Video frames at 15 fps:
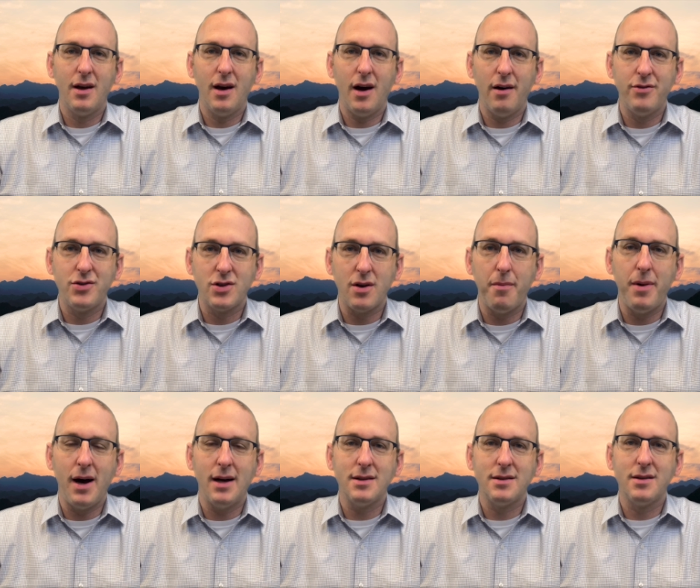of
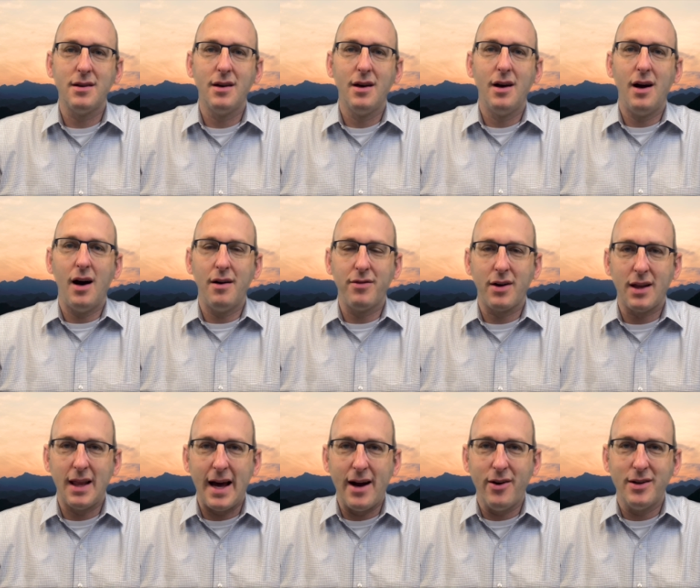Shabbat, of
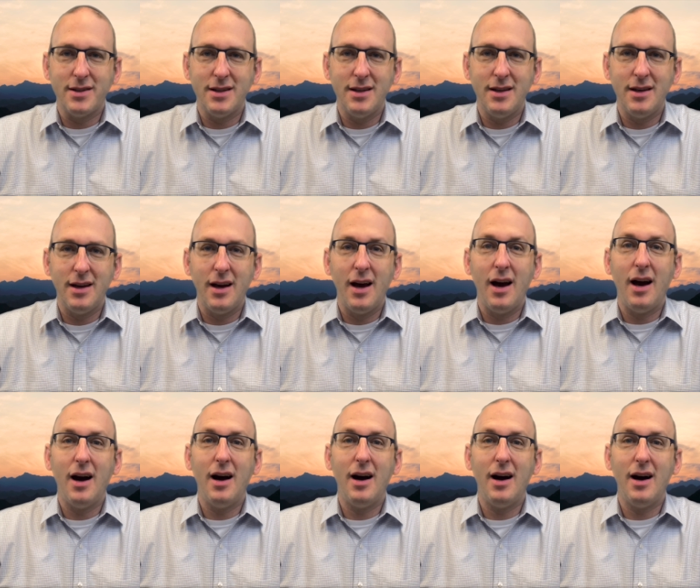clarity,
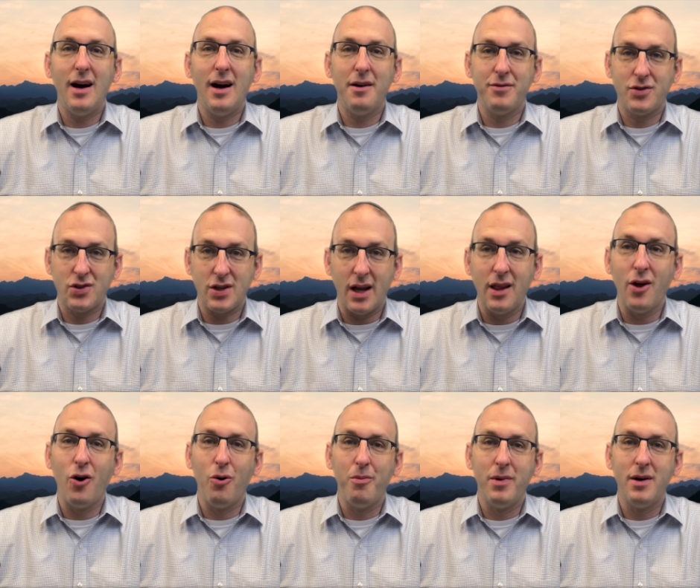of
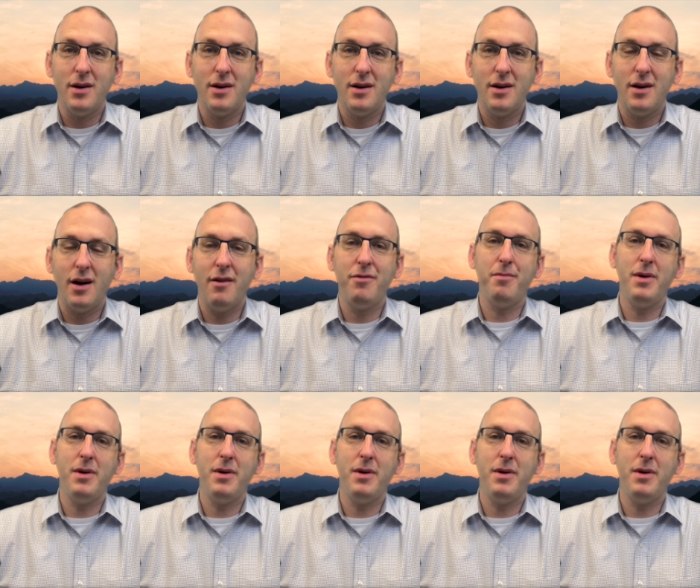shalom, of